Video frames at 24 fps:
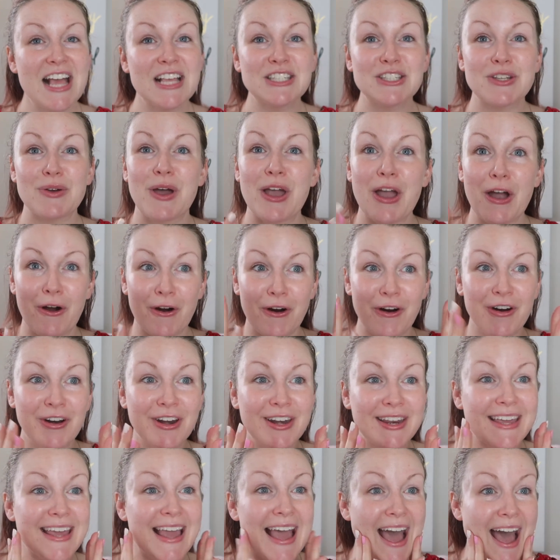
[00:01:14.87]
So I
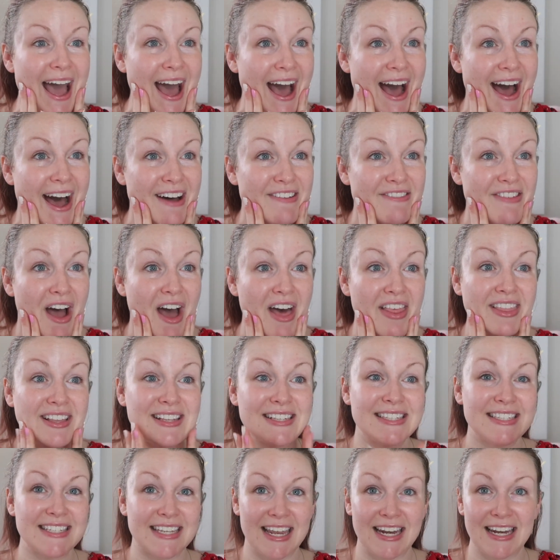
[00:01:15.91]
already have the
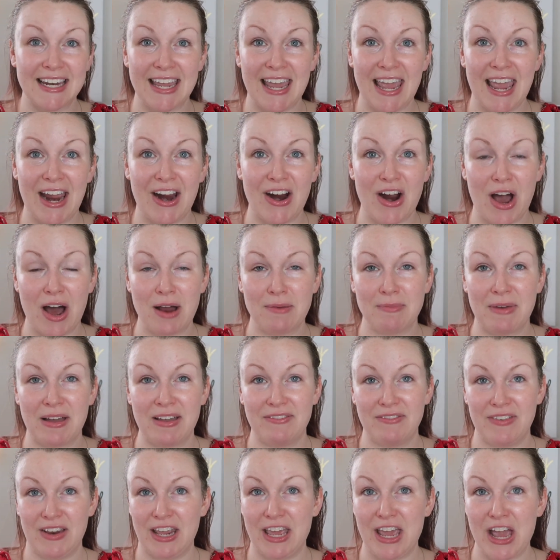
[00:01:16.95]
skincare on my
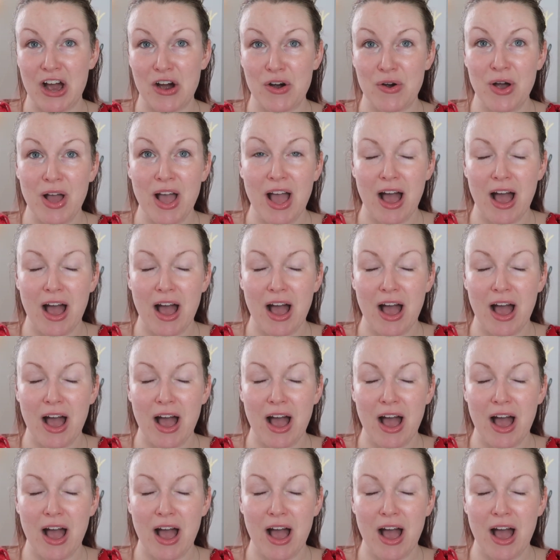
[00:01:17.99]
video,